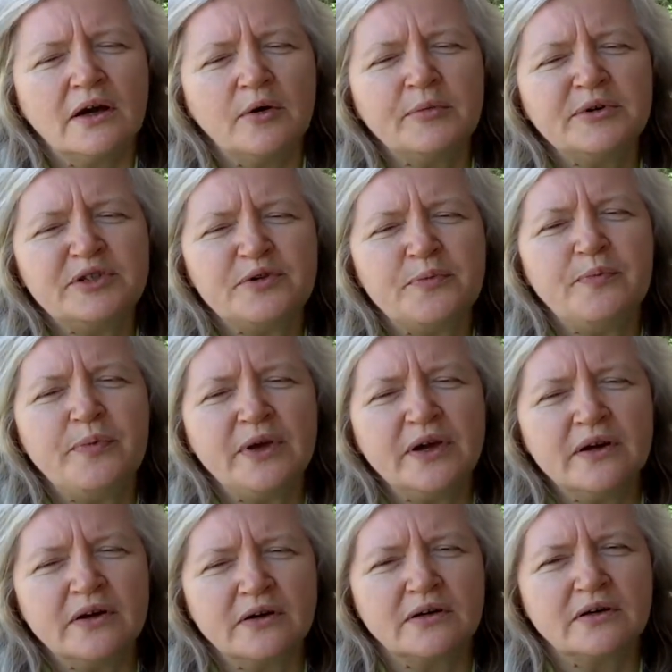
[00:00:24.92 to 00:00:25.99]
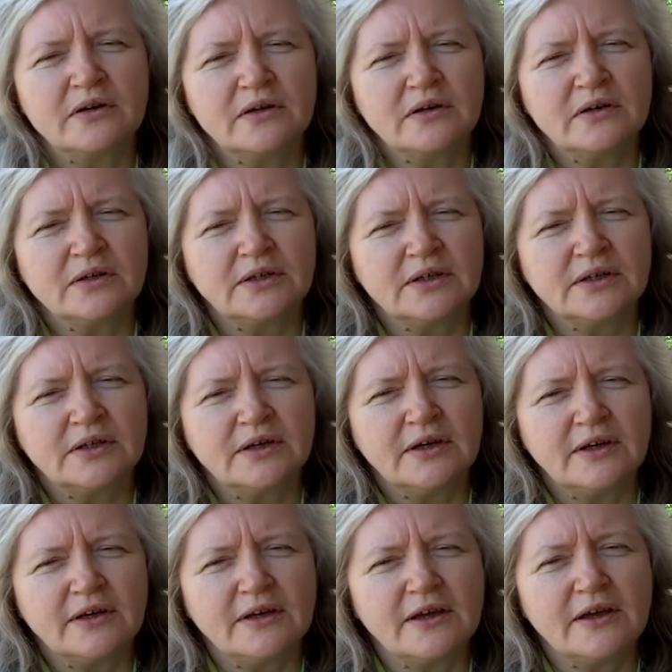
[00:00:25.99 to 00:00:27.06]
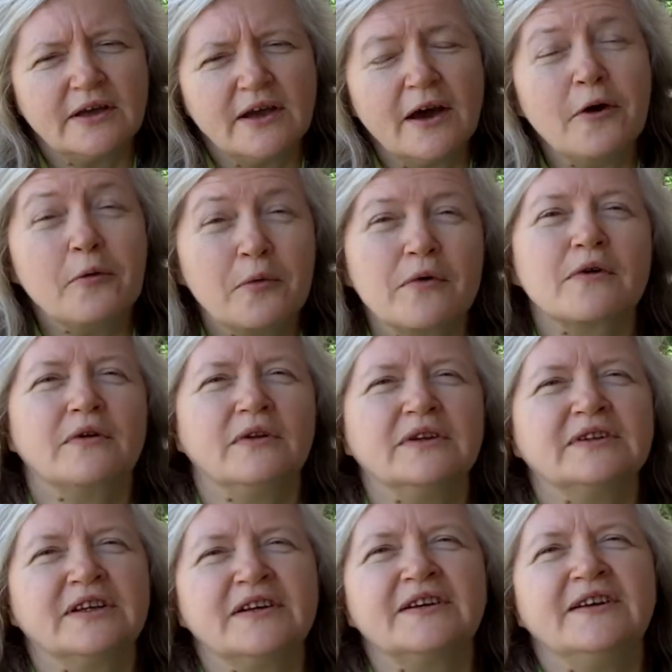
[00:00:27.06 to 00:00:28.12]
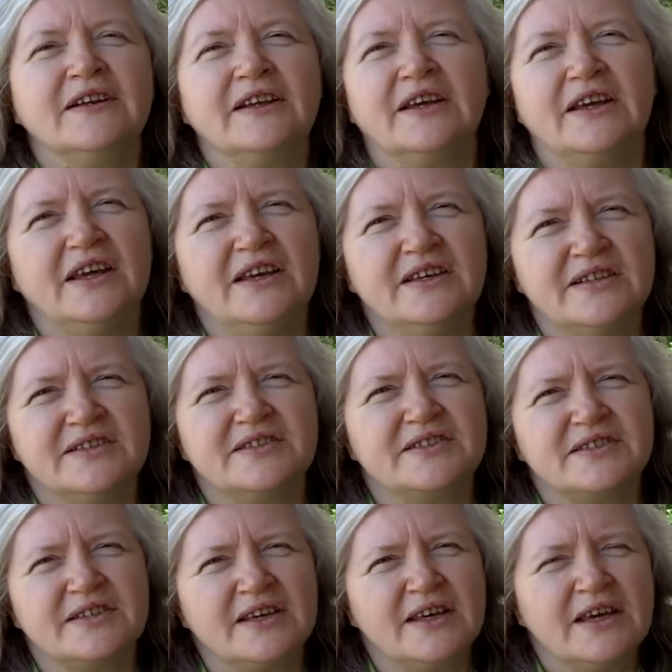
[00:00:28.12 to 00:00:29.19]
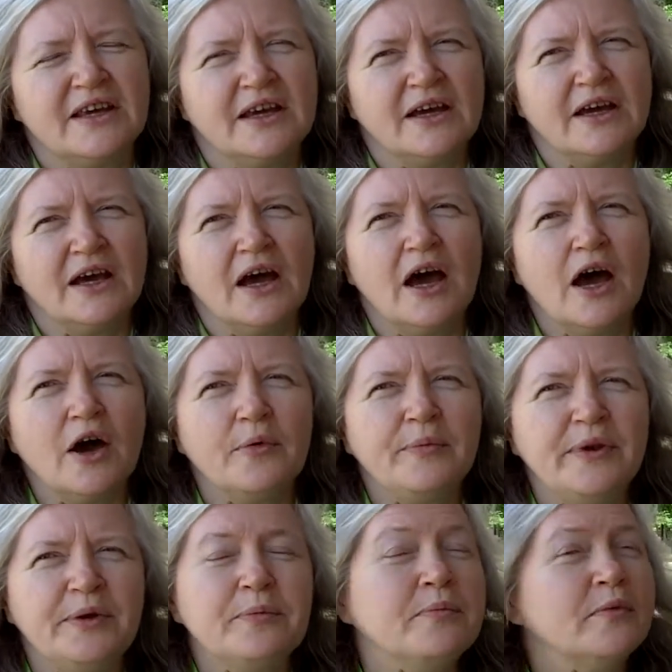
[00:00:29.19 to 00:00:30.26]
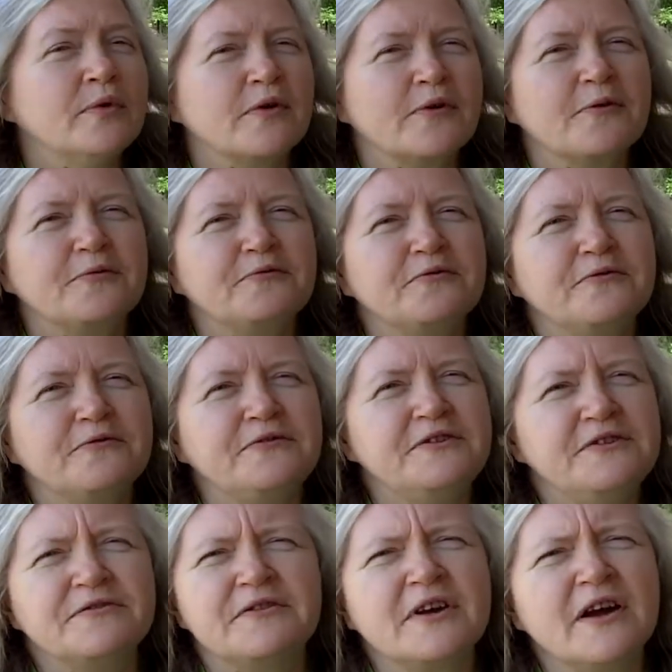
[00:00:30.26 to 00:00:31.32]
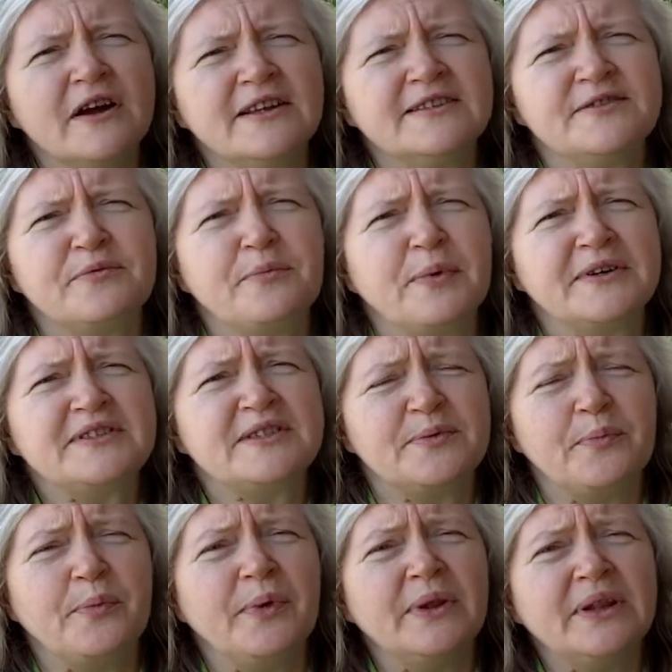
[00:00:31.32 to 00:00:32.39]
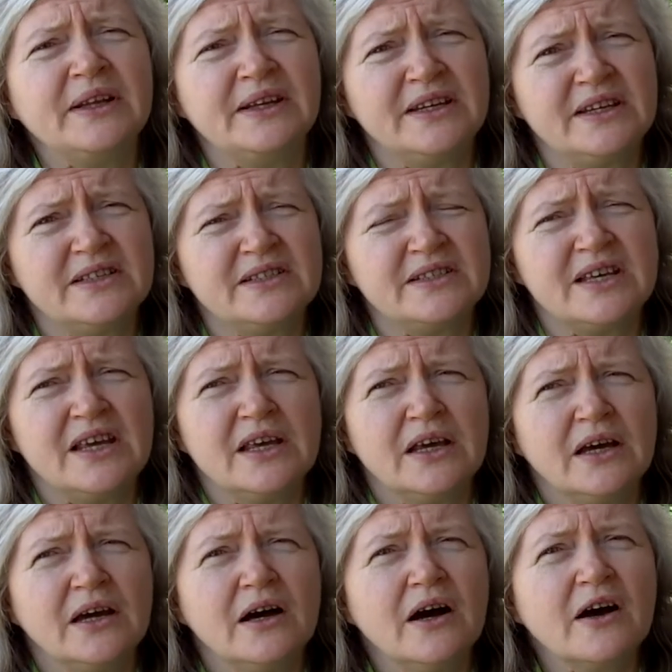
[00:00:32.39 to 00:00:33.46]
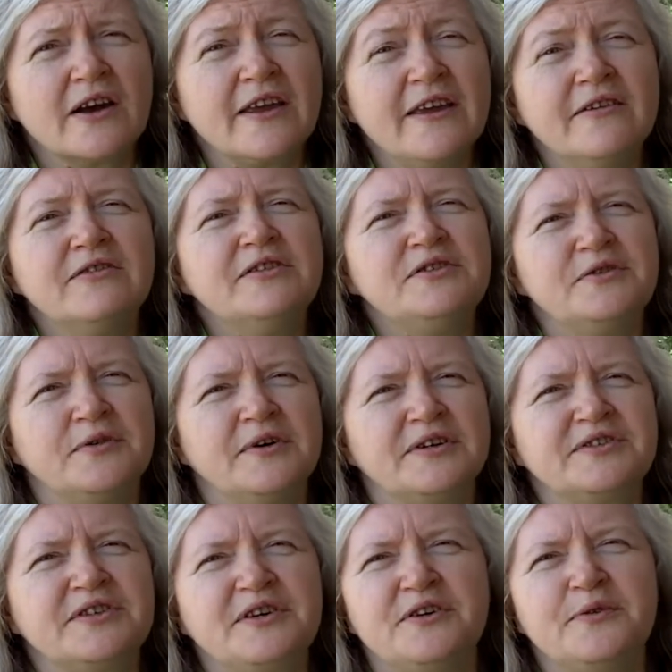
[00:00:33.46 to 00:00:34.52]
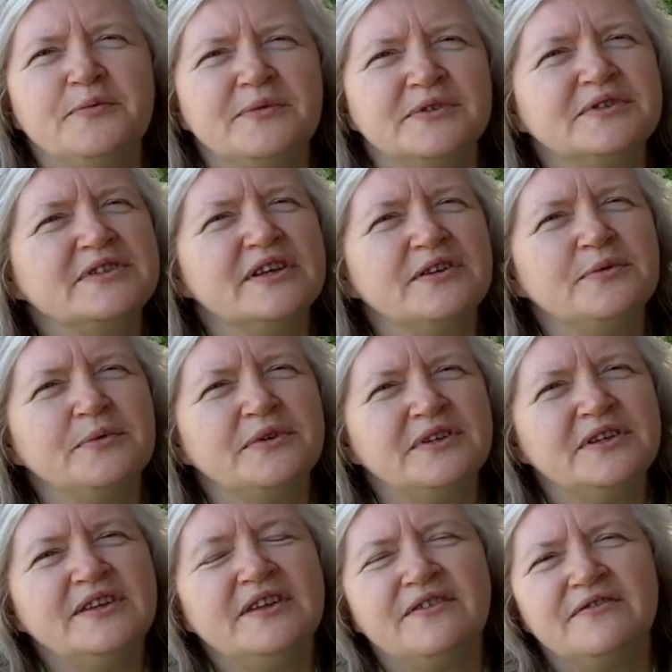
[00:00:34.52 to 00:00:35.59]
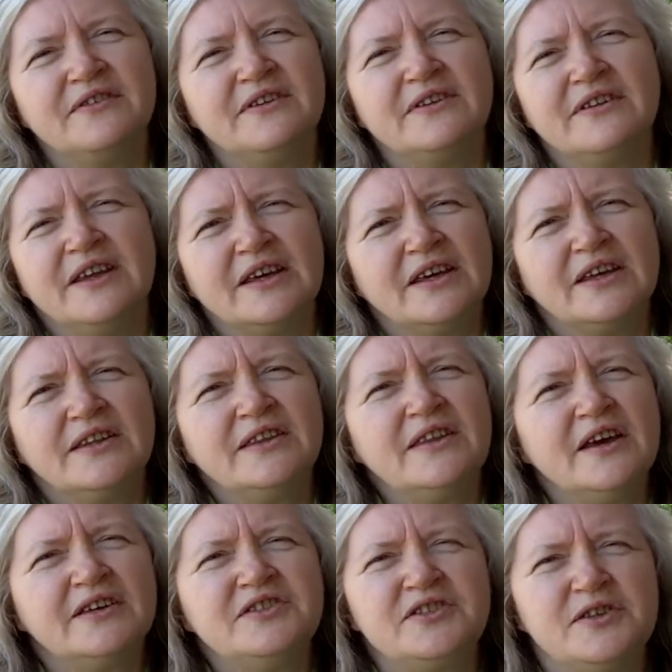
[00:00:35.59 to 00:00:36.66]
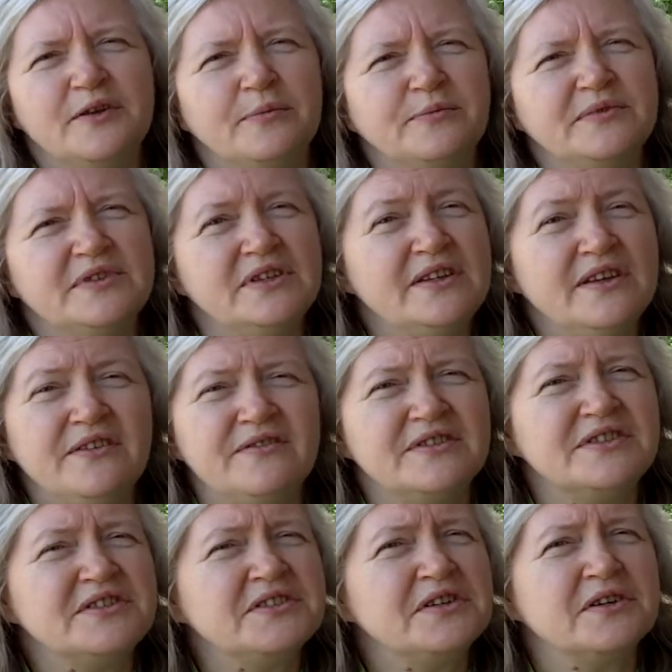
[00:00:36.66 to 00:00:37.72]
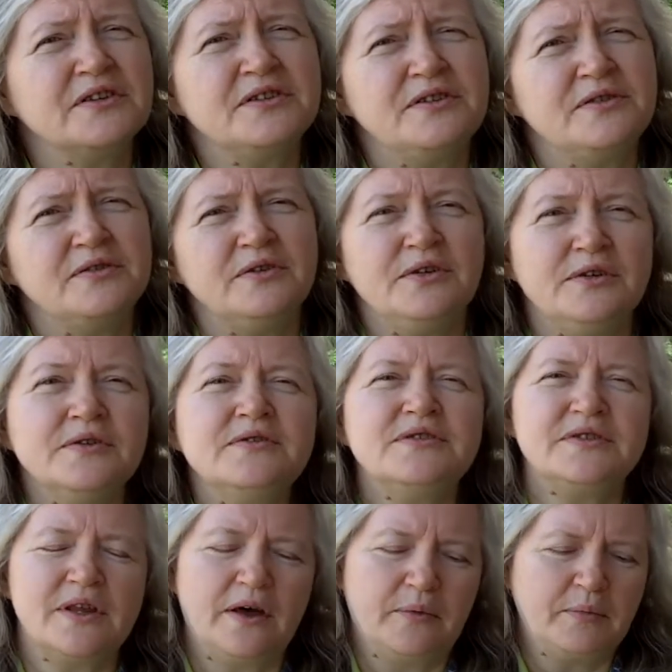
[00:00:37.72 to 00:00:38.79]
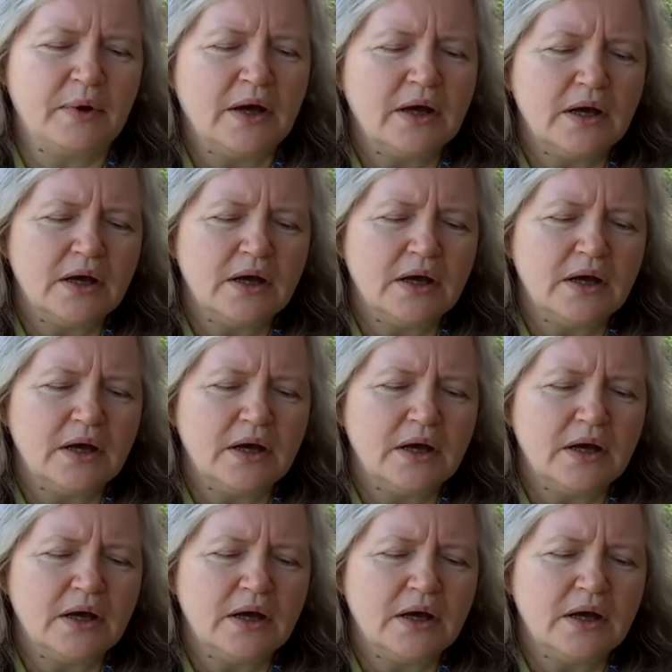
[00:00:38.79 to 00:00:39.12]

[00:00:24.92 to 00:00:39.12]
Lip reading: how much bigger our world really is, how many more of different kinds of possibilities are given to us humans, and we didn't even touch them, didn't even start to use them,